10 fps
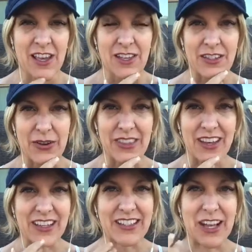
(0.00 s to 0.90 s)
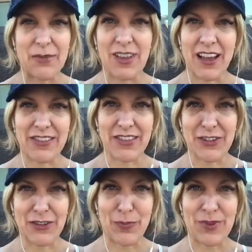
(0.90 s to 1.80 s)
So I thought I'd come live in the
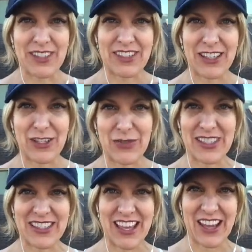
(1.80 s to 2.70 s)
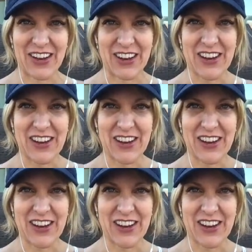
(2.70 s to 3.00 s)
group and see who was there.